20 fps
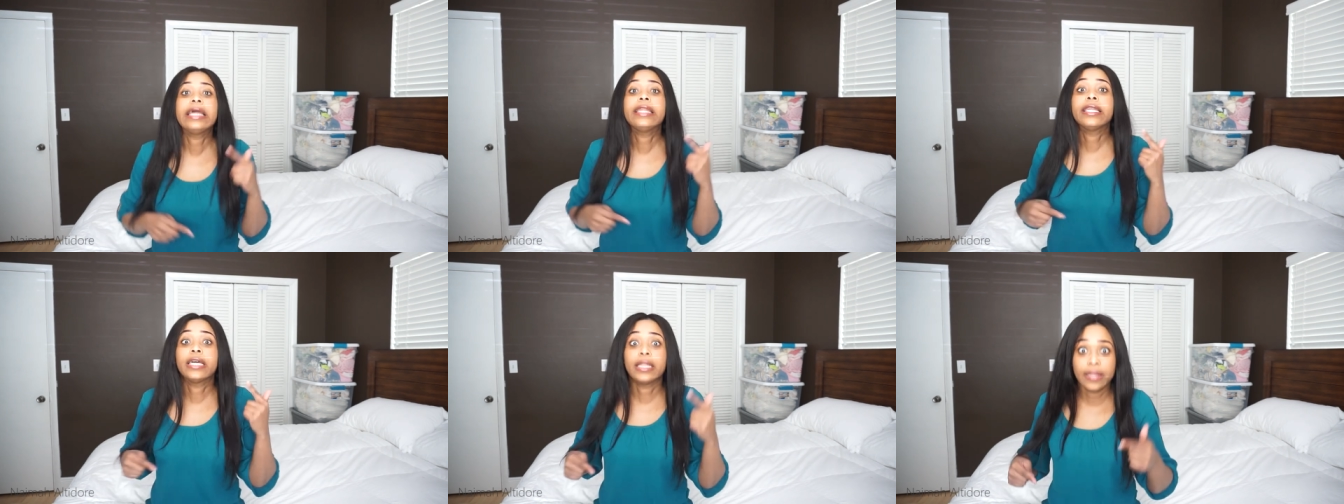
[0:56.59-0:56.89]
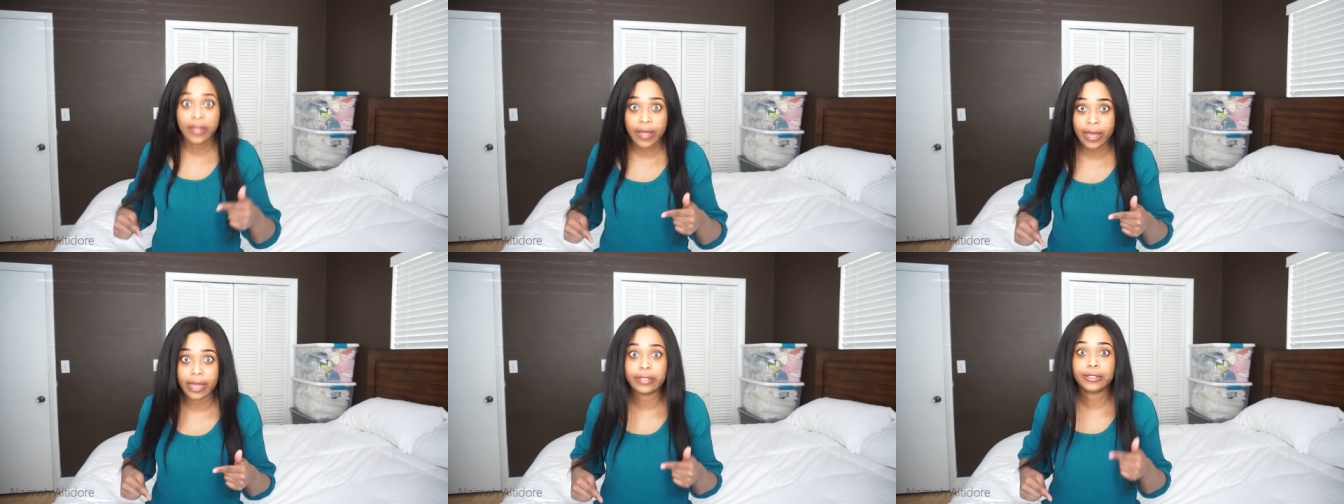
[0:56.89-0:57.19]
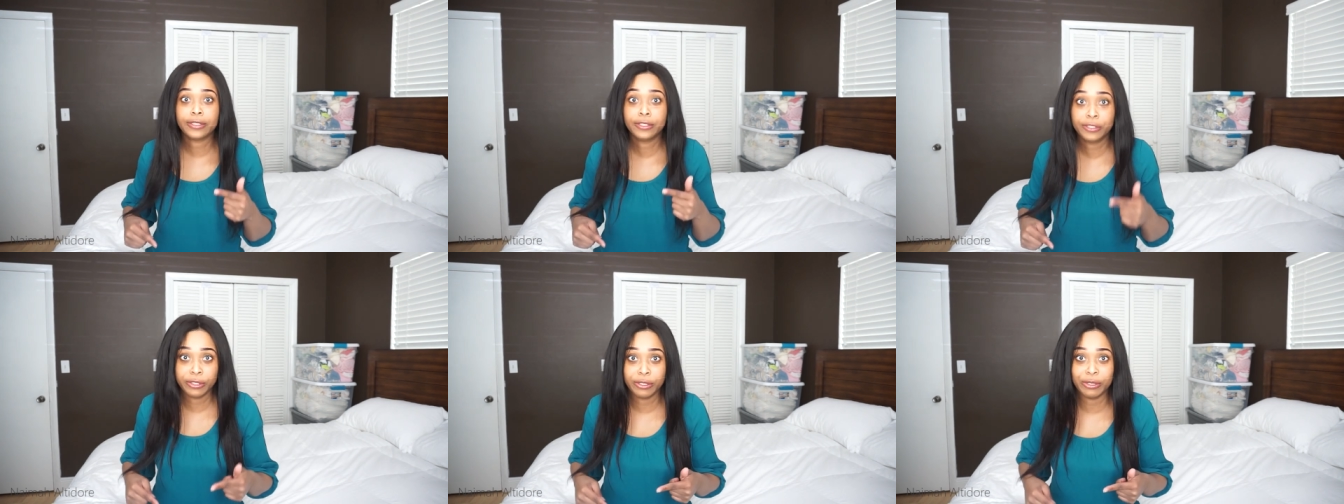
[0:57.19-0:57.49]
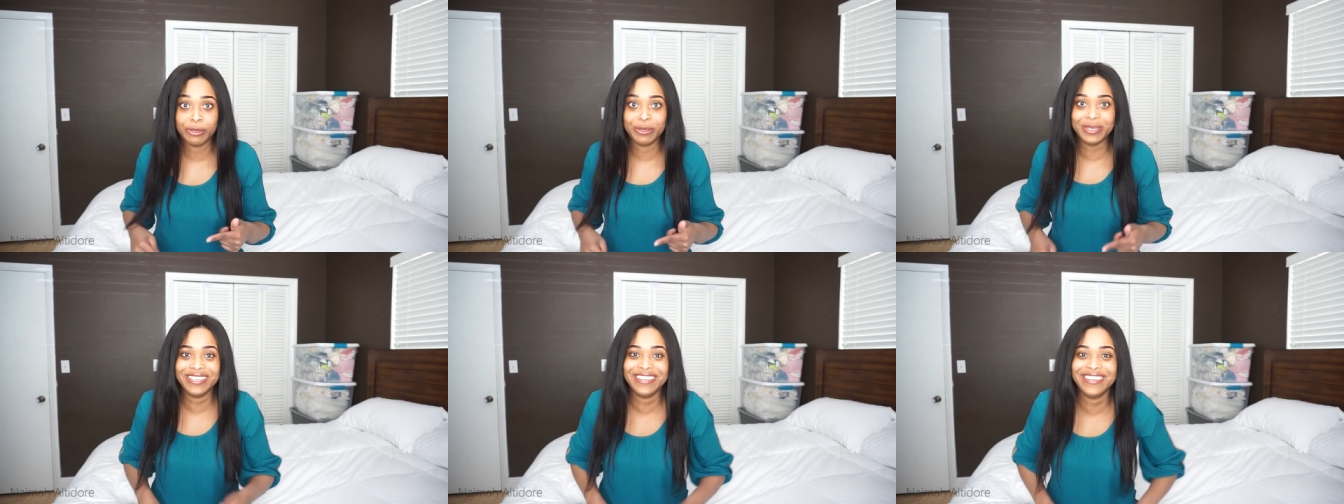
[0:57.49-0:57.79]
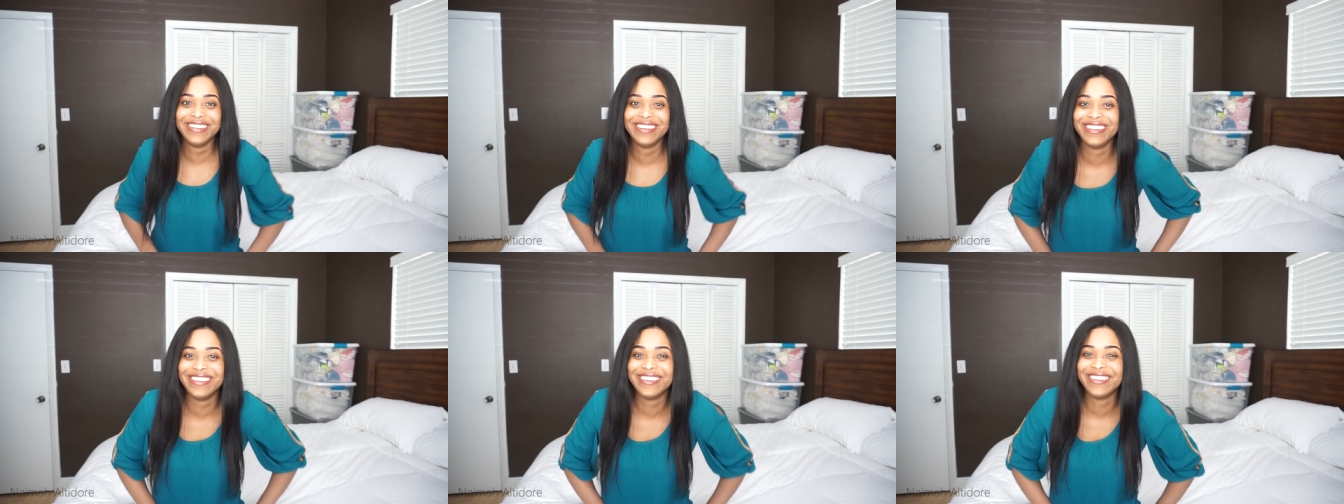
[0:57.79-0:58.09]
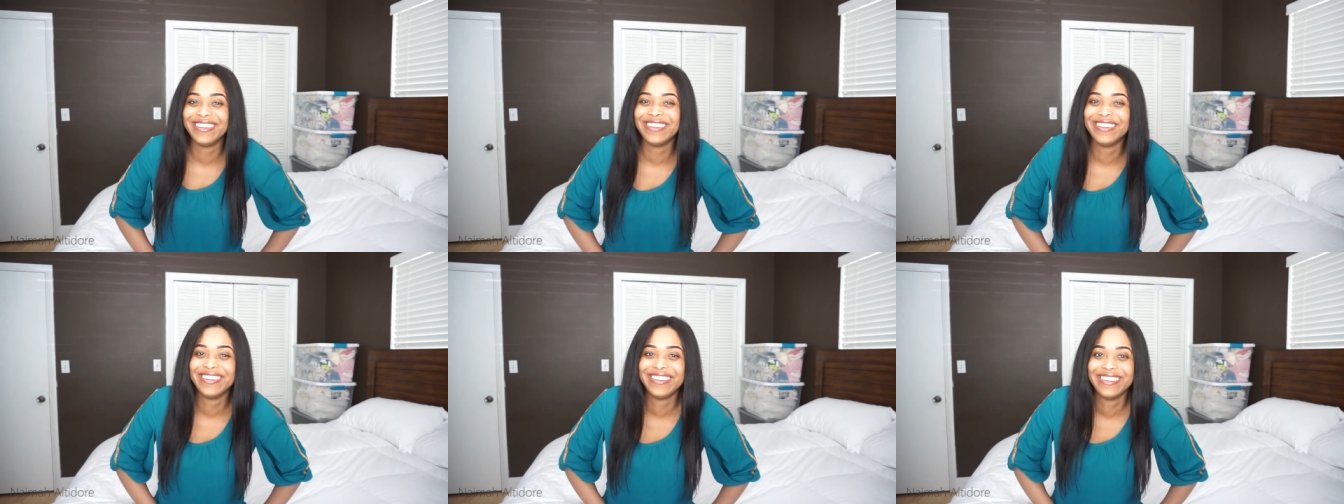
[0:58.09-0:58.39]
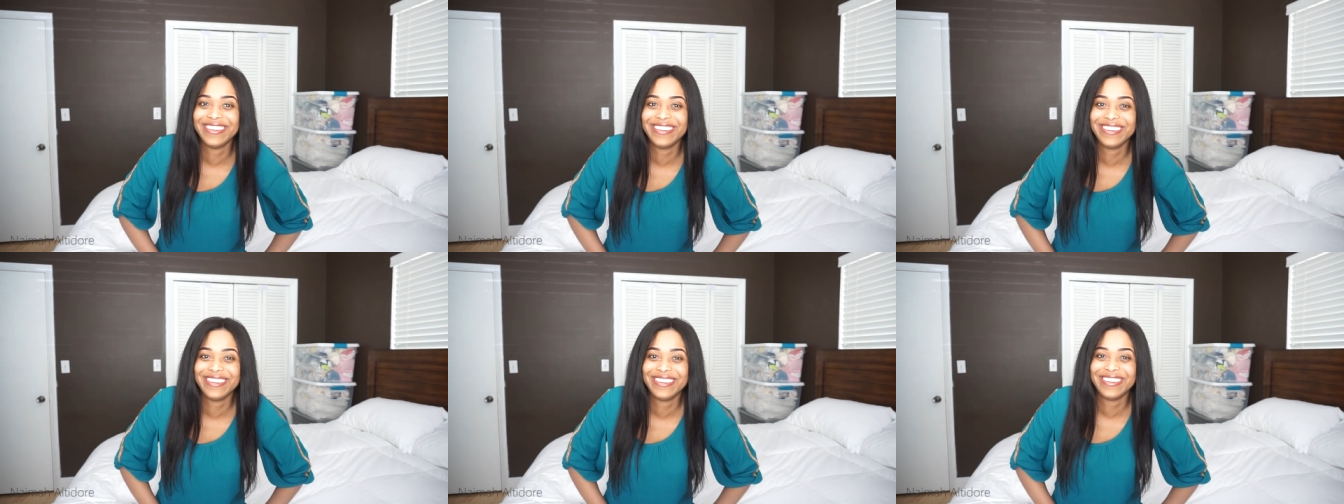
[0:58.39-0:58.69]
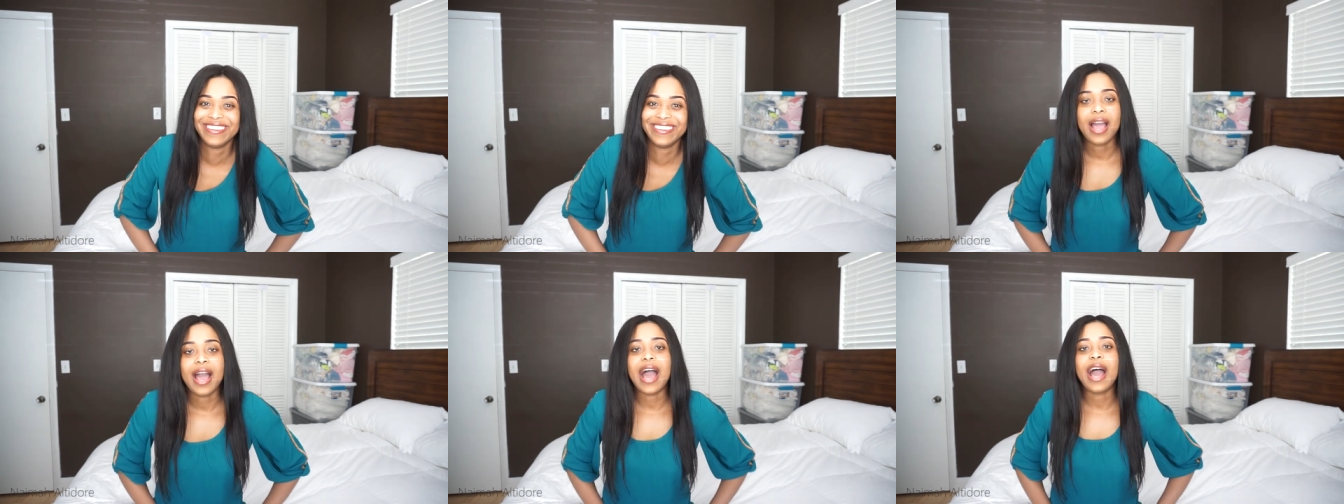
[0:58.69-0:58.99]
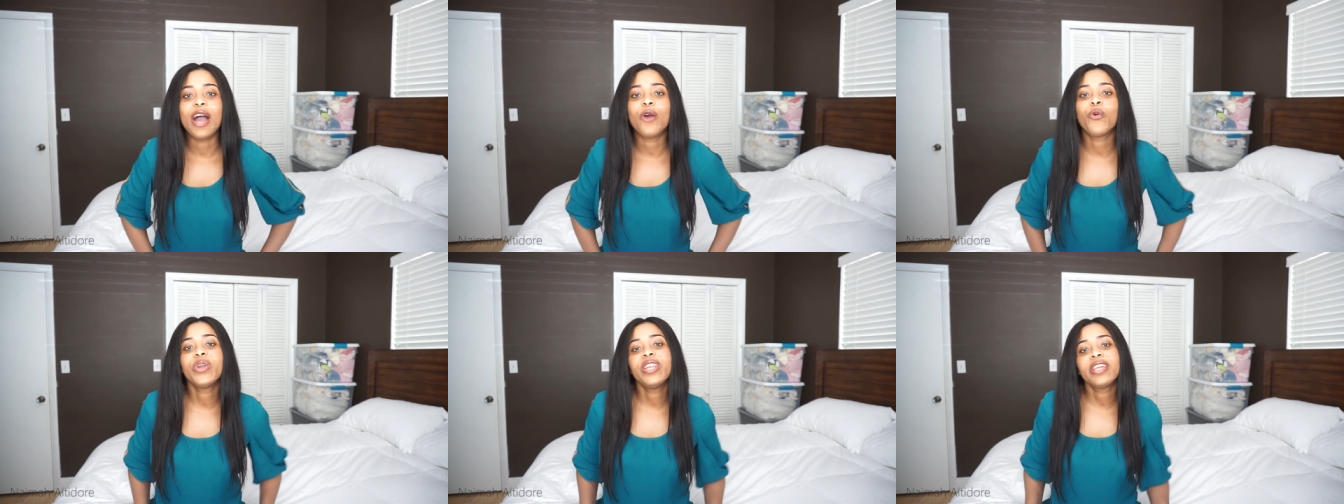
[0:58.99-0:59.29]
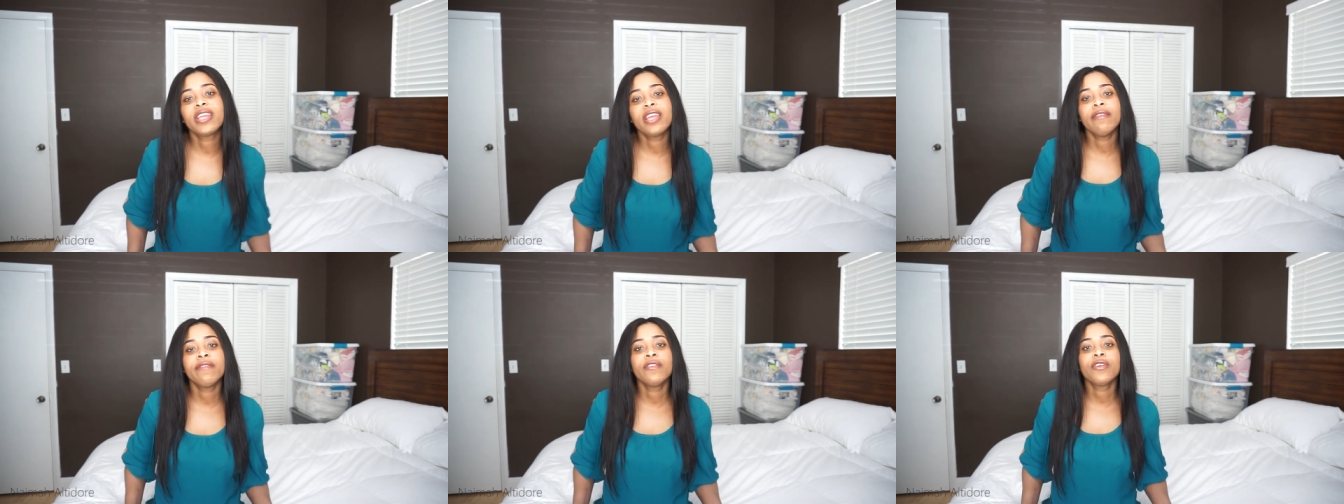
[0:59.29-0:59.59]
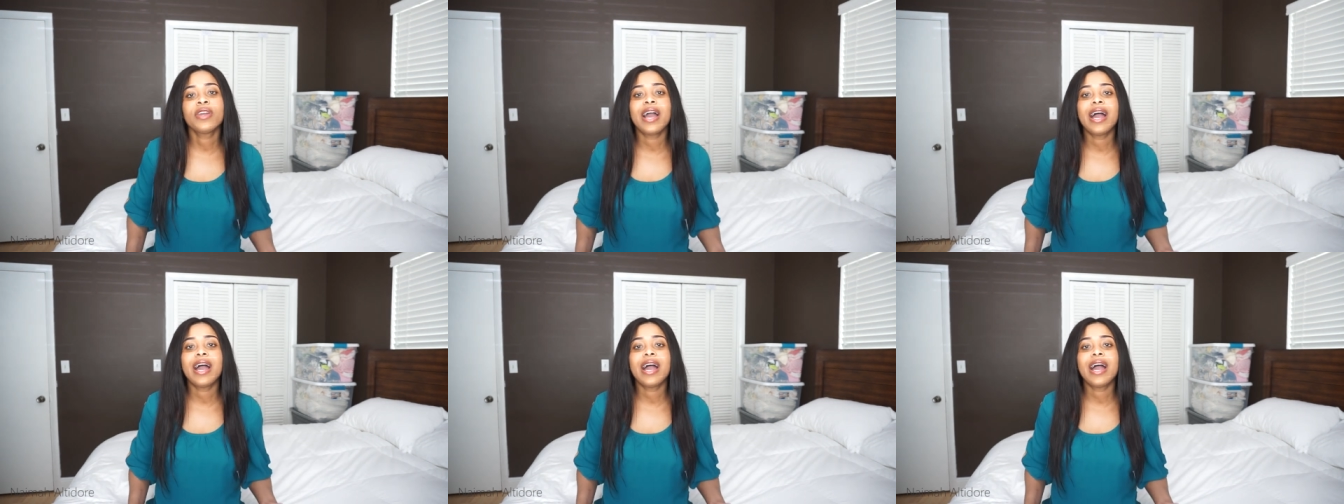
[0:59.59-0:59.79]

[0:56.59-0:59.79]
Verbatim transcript: and a lot too. I want to give you